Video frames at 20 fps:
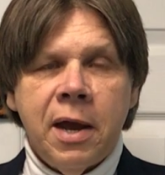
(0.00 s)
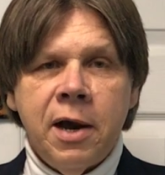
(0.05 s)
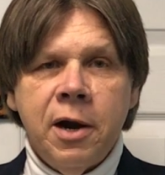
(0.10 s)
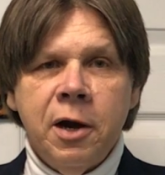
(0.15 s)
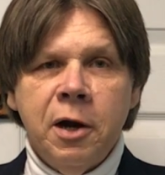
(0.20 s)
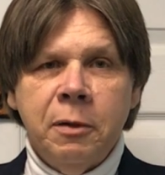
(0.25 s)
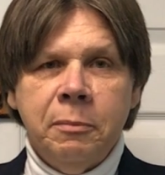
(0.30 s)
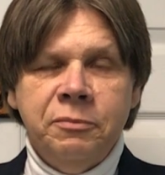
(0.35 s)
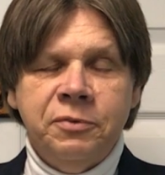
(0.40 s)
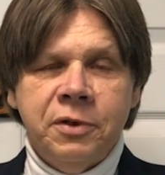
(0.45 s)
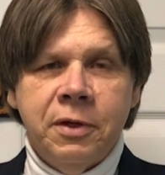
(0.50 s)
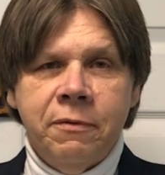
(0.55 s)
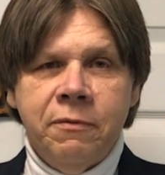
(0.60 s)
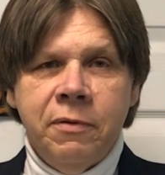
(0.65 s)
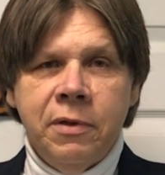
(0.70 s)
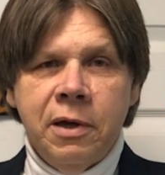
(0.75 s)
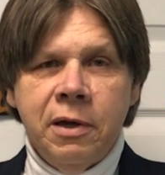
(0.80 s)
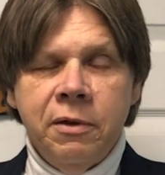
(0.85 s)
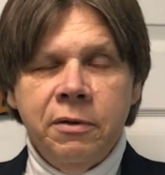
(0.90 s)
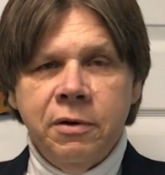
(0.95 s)
Arabs over
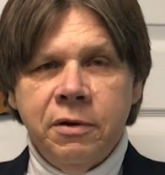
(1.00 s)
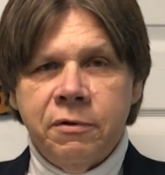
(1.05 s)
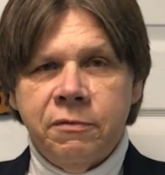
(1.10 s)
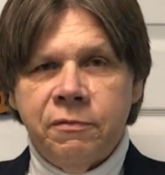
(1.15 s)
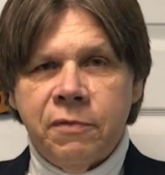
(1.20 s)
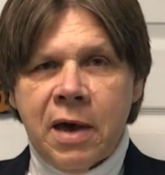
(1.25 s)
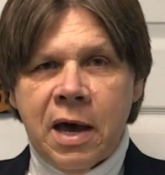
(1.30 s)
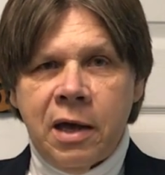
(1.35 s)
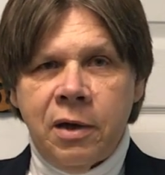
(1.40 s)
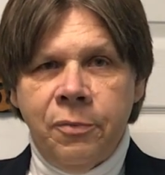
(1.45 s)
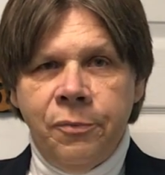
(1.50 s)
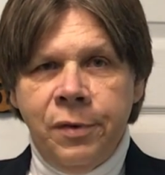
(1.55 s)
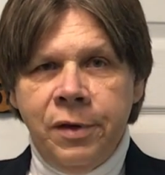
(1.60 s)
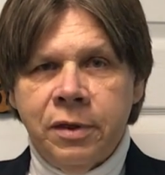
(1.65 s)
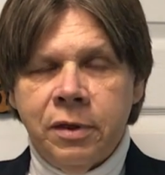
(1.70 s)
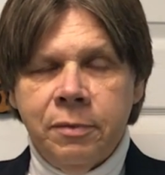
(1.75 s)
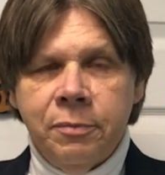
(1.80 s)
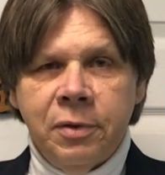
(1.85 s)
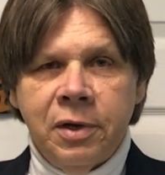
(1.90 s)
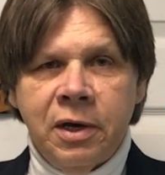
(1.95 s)
there that's fighting
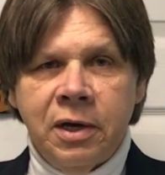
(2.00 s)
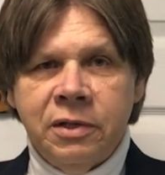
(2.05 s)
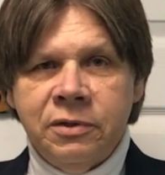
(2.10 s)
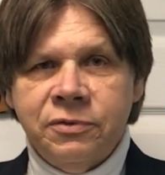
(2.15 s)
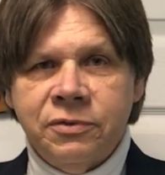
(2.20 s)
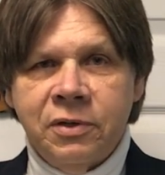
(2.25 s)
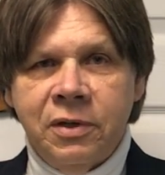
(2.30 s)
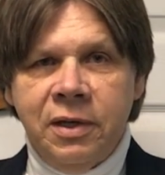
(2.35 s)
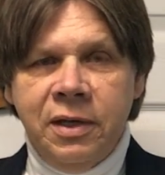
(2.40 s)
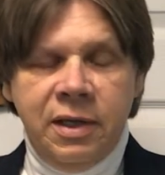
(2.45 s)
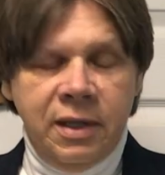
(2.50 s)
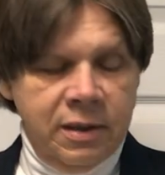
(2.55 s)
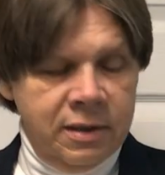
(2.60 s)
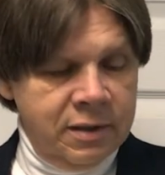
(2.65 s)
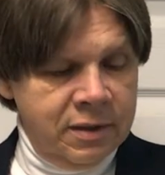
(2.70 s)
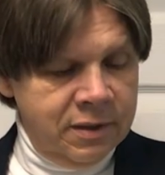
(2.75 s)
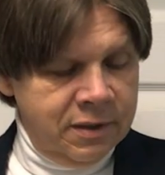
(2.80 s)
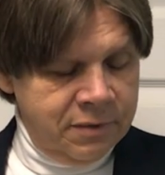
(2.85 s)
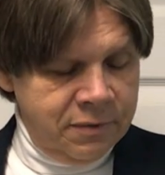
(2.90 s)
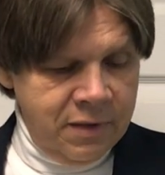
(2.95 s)
with them constantly,
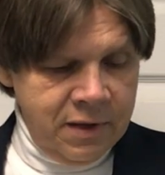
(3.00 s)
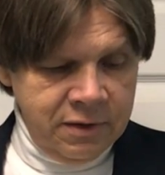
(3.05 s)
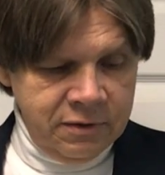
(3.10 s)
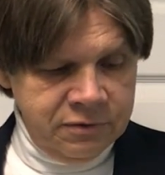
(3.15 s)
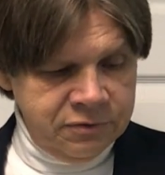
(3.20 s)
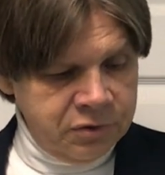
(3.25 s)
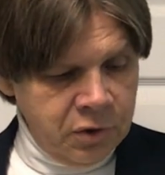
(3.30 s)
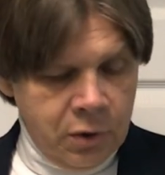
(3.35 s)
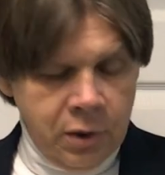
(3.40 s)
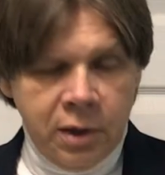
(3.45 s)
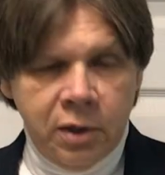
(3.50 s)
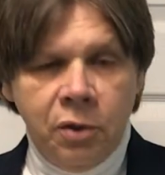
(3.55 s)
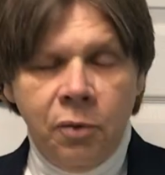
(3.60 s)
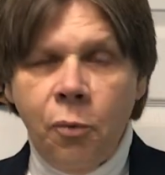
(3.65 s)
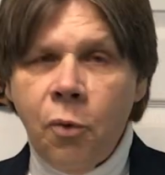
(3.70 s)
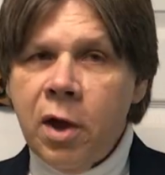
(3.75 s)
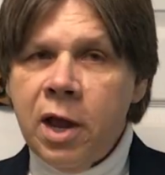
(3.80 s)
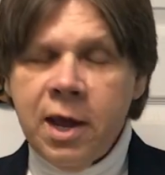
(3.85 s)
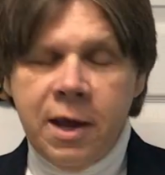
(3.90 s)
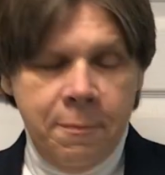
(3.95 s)
and it
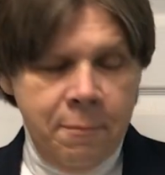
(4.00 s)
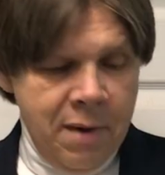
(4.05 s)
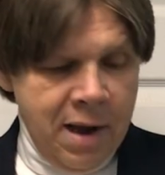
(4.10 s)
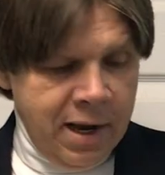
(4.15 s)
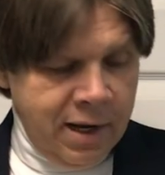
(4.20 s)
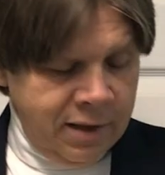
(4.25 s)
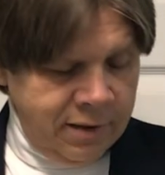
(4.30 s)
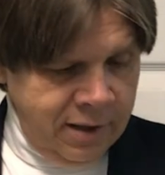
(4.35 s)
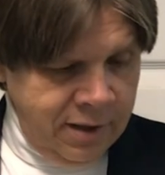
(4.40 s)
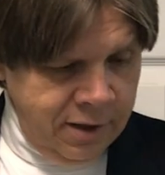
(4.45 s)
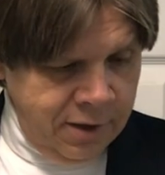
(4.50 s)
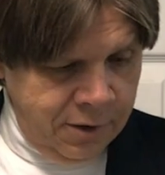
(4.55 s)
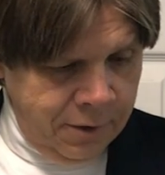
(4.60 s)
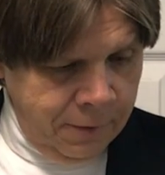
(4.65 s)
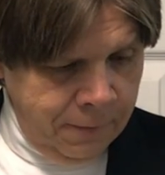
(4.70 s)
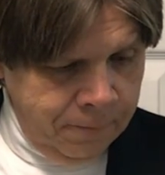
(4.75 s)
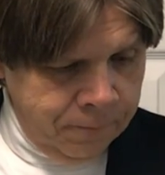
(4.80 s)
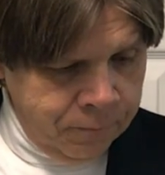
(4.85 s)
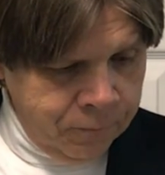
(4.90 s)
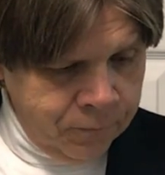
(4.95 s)
started way back
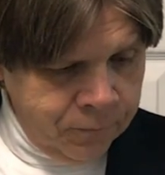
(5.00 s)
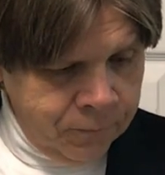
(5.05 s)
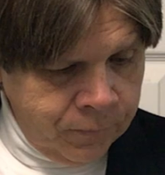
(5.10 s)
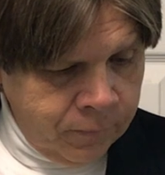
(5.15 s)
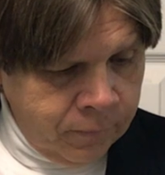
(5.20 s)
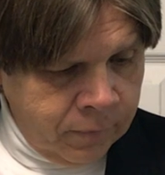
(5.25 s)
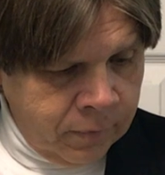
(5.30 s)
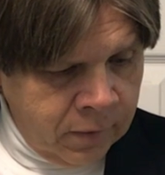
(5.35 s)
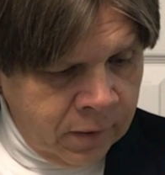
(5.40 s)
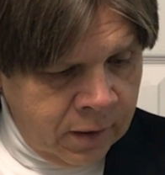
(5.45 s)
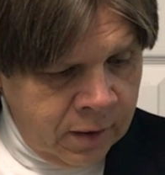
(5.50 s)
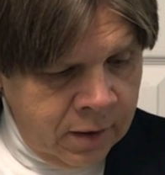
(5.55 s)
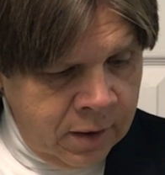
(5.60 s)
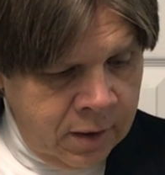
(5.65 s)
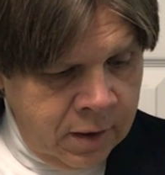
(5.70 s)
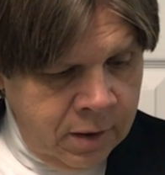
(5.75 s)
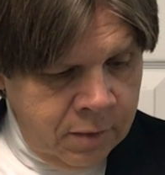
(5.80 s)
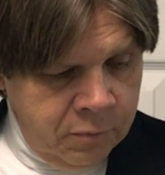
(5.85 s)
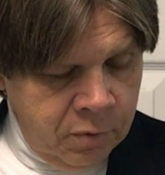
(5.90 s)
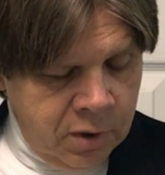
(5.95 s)
here
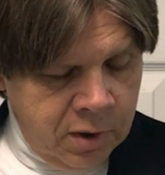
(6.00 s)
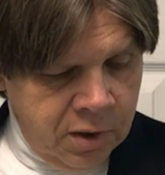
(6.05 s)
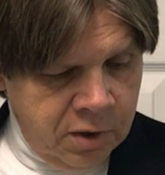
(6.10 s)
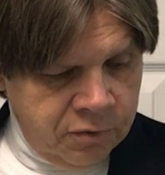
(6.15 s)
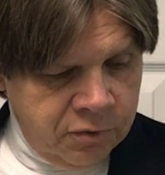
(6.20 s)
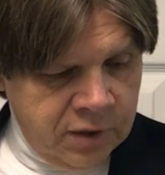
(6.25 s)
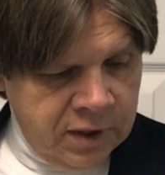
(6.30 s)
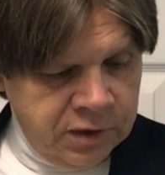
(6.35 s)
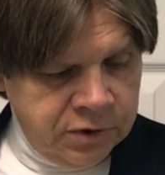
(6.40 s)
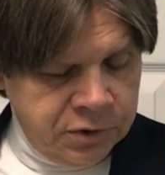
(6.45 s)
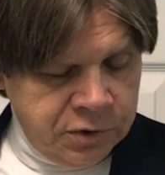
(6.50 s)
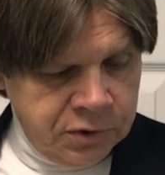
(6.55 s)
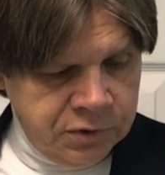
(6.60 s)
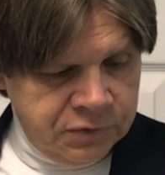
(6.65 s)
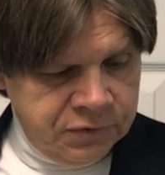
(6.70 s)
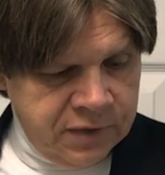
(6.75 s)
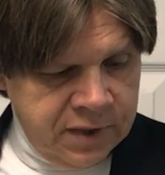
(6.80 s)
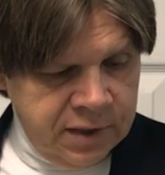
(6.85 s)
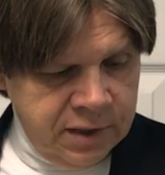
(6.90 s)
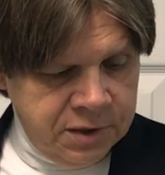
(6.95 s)
because he's your
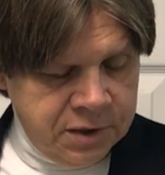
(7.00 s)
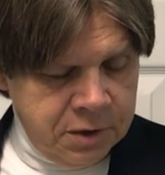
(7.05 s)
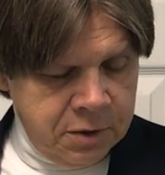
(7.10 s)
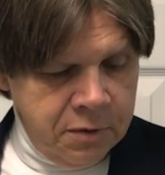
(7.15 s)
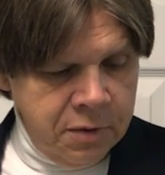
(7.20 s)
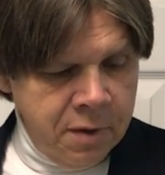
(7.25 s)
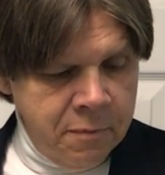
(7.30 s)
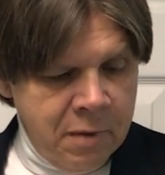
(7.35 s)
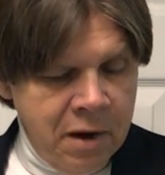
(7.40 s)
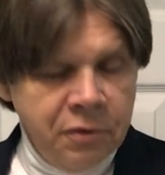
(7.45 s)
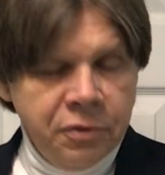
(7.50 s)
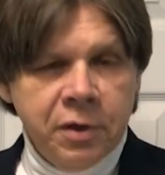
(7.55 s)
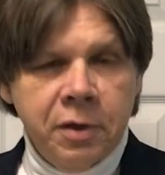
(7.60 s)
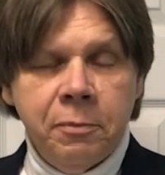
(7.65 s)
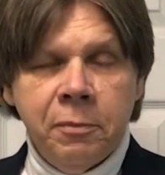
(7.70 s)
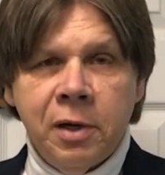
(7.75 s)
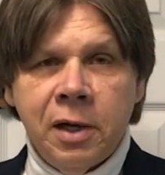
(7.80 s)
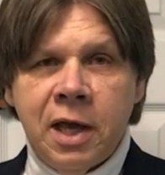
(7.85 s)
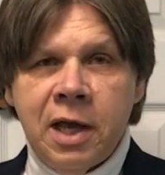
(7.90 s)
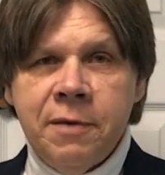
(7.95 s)
seed too. They both of
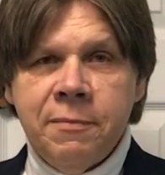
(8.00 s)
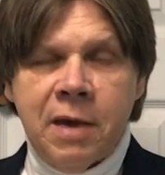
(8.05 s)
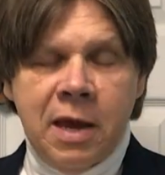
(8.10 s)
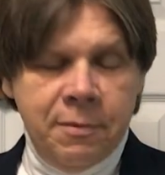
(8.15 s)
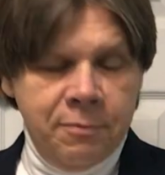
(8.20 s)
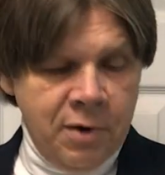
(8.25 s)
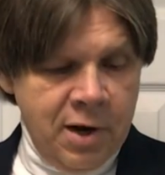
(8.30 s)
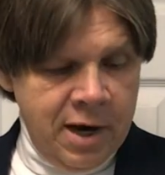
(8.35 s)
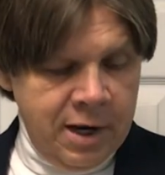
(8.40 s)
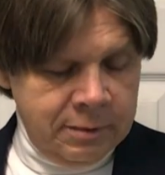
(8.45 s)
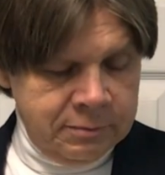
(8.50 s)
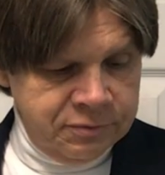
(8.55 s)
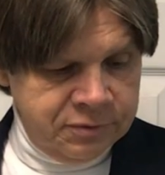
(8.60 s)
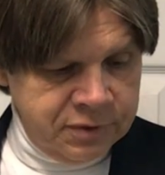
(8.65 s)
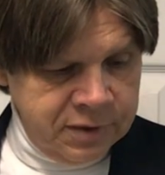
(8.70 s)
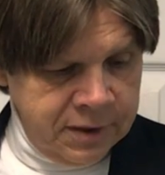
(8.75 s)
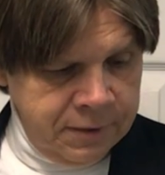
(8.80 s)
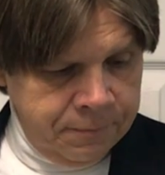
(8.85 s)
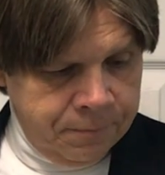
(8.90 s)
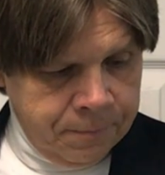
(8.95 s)
them claim Abraham,
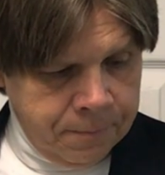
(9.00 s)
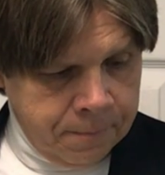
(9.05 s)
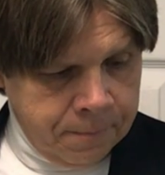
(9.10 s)
see,